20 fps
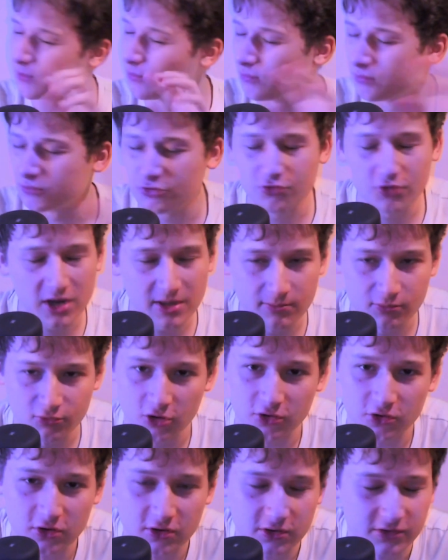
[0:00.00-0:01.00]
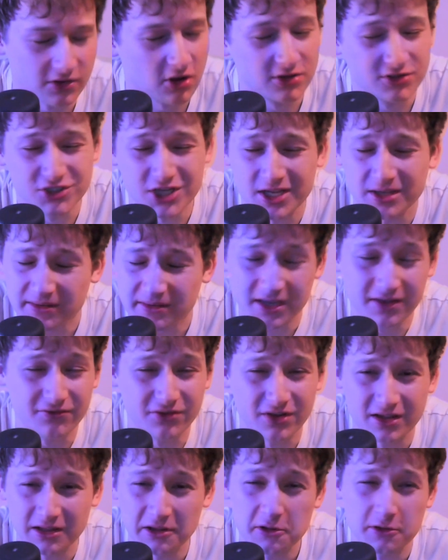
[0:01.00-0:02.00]
great product. I'll genuinely give it,
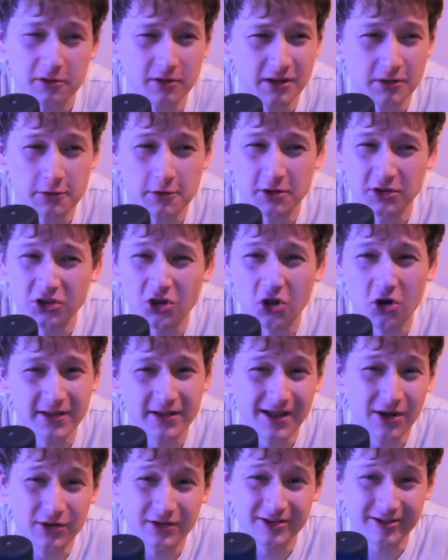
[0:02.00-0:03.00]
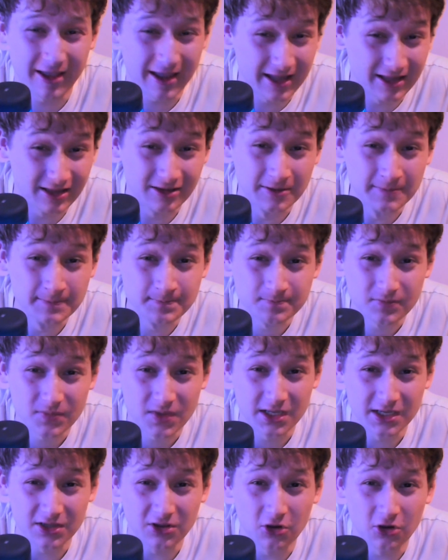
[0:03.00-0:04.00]
it's a 9 out of 10.
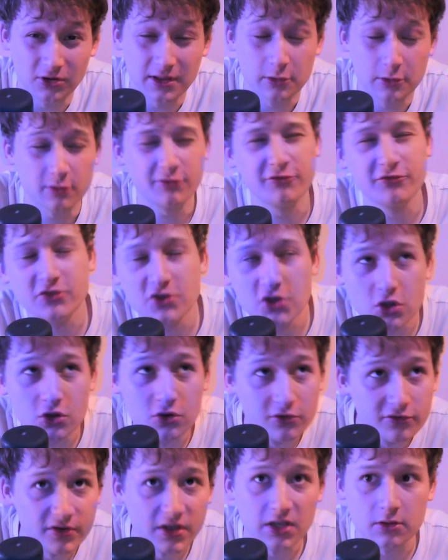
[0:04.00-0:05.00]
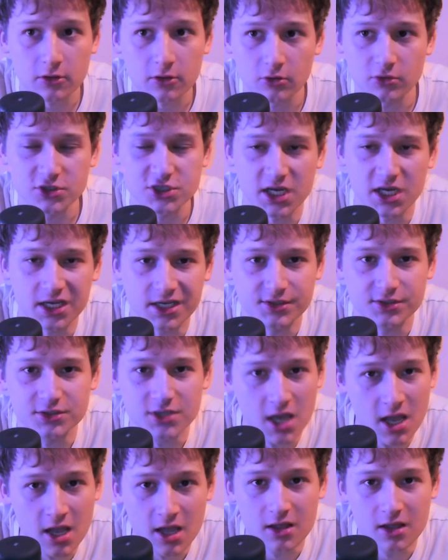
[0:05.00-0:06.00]
You know, there's a few things I'll change.
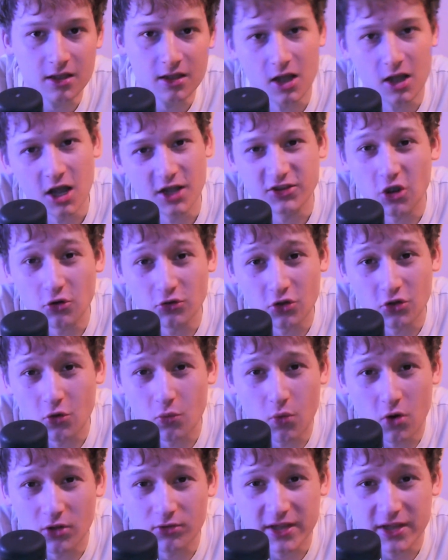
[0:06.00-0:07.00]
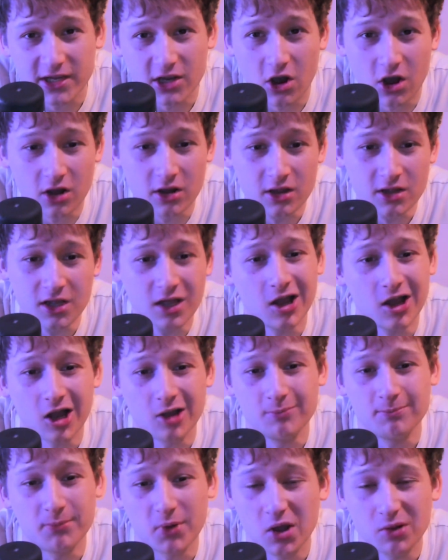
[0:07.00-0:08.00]
I don't know what they are.
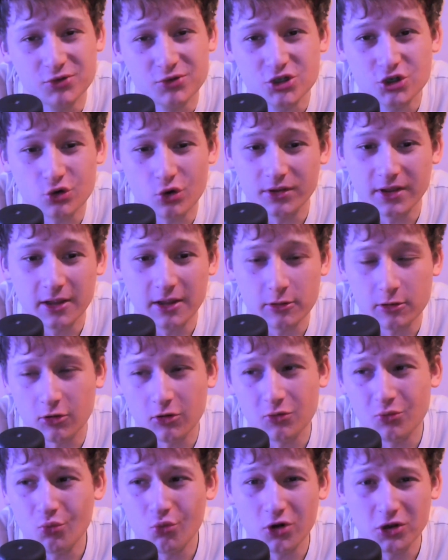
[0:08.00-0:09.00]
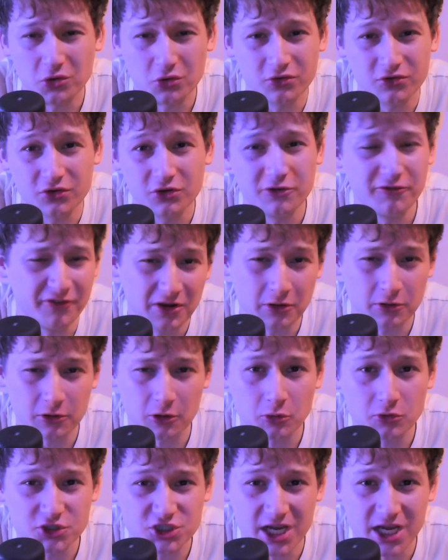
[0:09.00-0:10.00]
But I'm sure there's like 1 or 2 things I'll
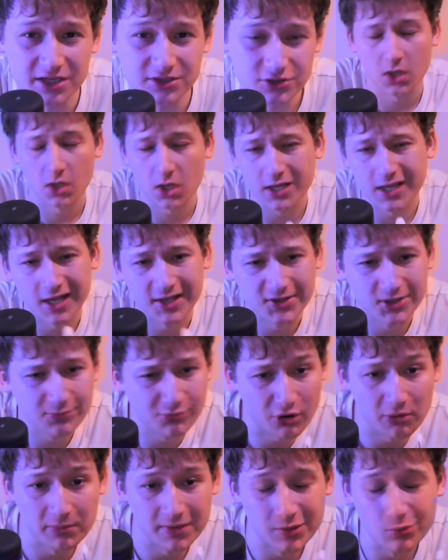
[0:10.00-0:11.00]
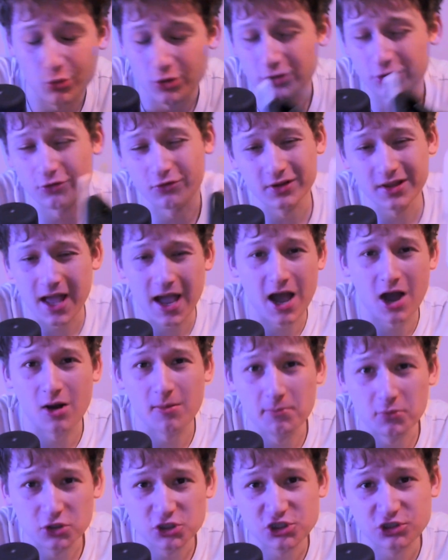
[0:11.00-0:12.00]
change. Again, you're probably wondering how
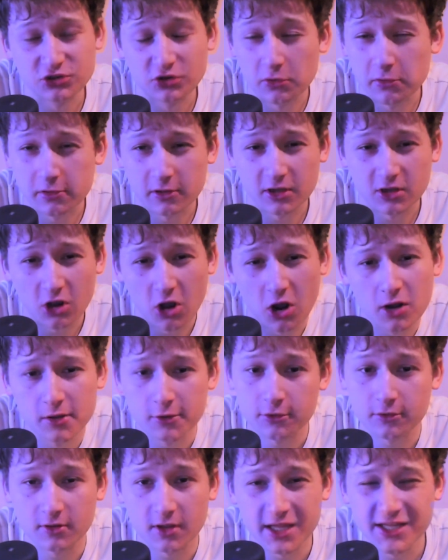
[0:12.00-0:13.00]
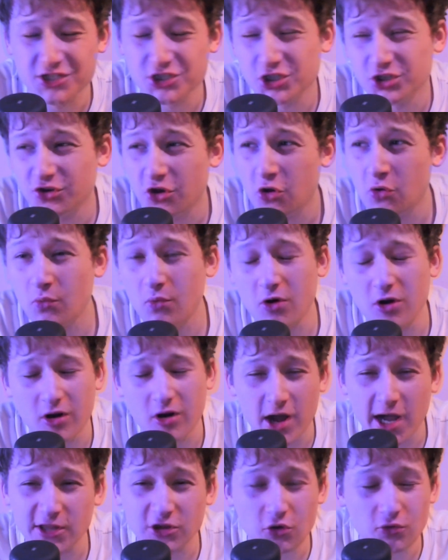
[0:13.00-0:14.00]
much does it cost? And you know what?
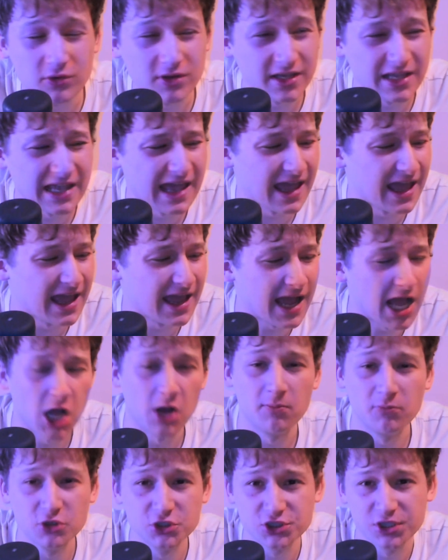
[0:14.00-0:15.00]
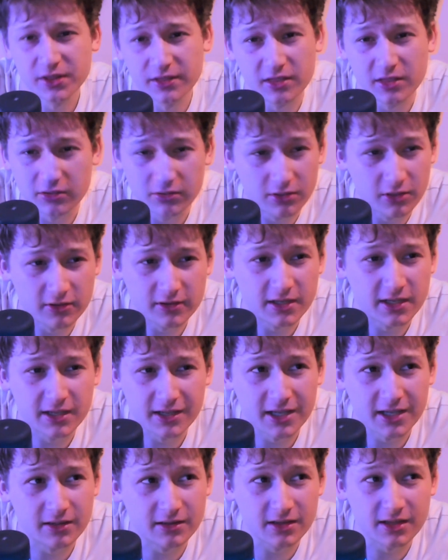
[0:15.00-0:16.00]
I don't care how much
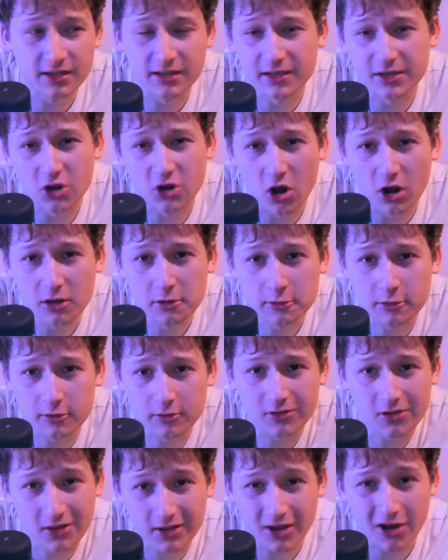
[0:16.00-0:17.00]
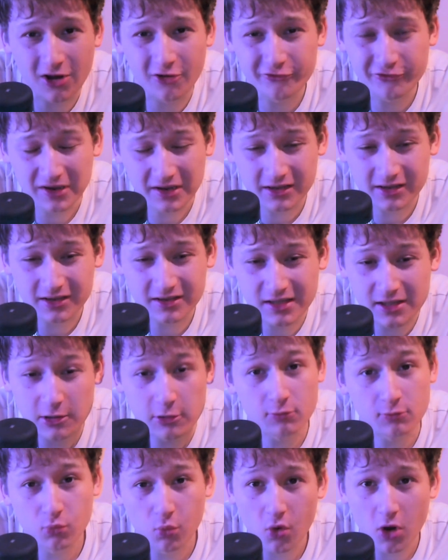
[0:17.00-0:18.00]
it costs. I think it's
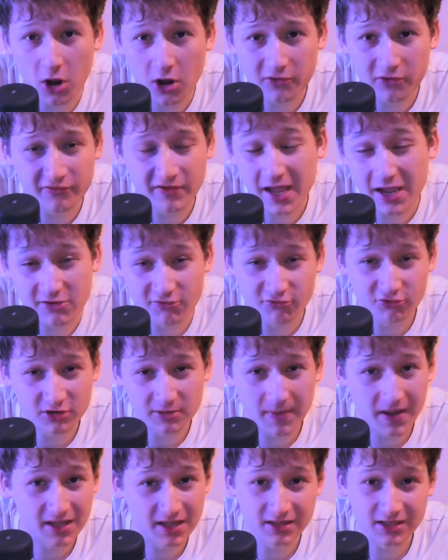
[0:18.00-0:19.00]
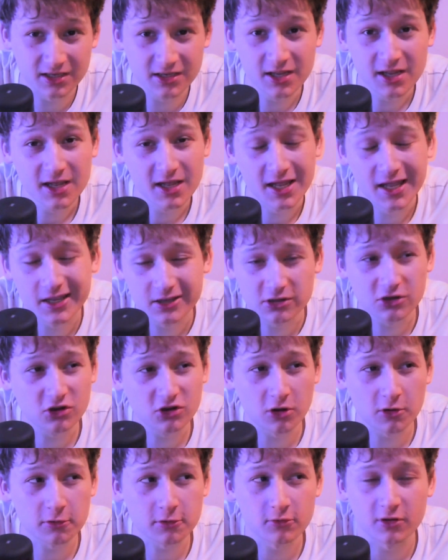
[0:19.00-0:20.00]
worth every penny. It could
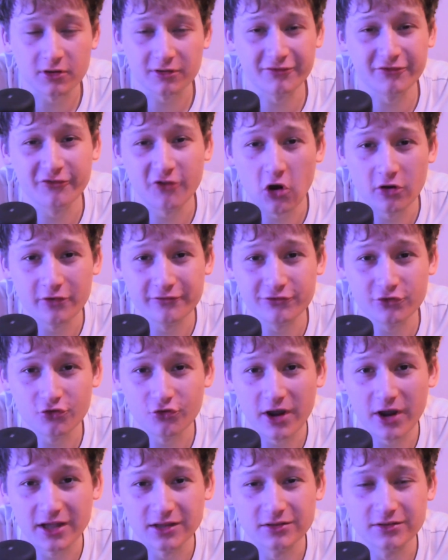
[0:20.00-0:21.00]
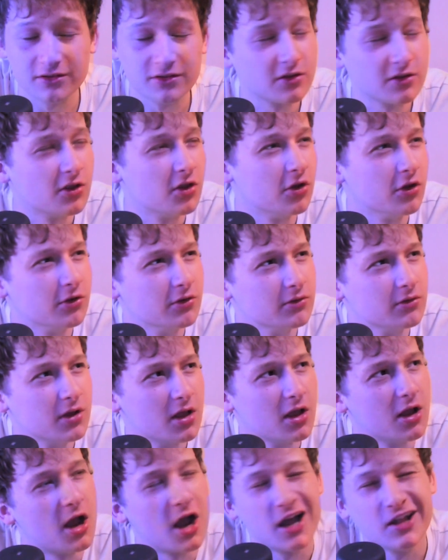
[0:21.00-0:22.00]
cost like 5 grand. No,
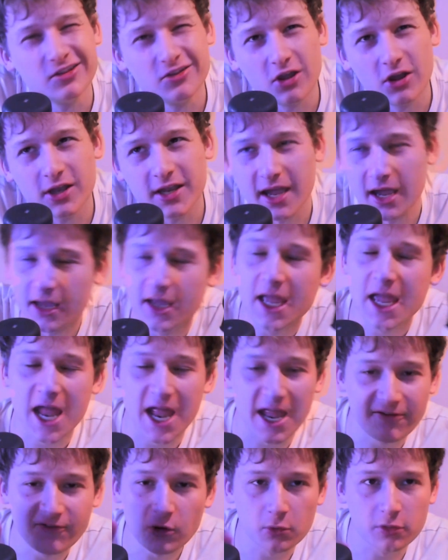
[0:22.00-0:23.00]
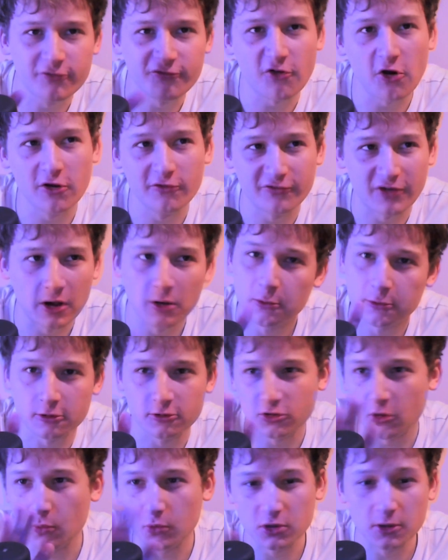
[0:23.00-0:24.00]
okay. If it was 5,000, I
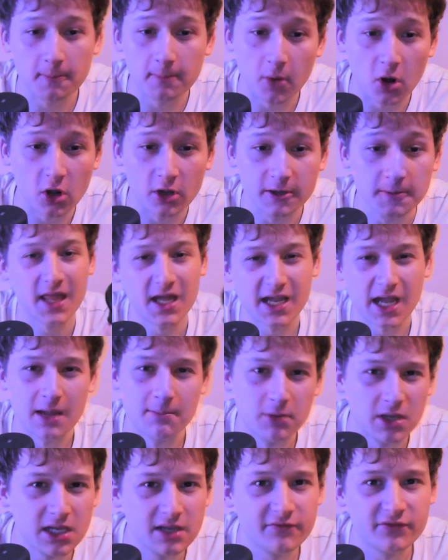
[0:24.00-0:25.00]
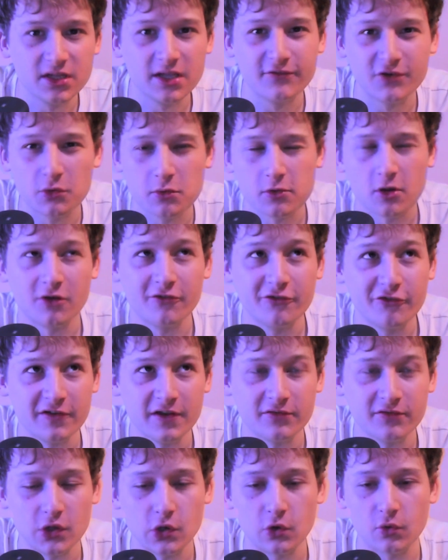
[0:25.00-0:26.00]
wouldn't buy it. Okay, but even if it was like
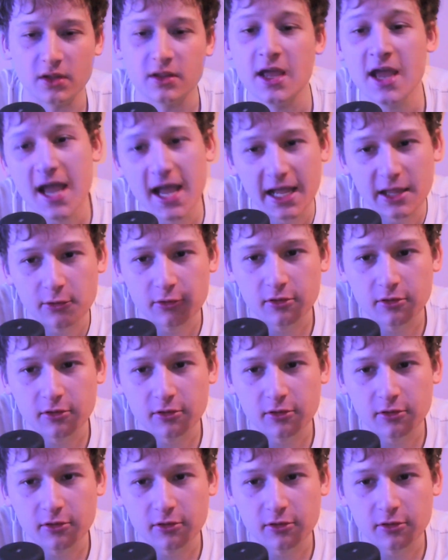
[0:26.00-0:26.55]
50 quid, it's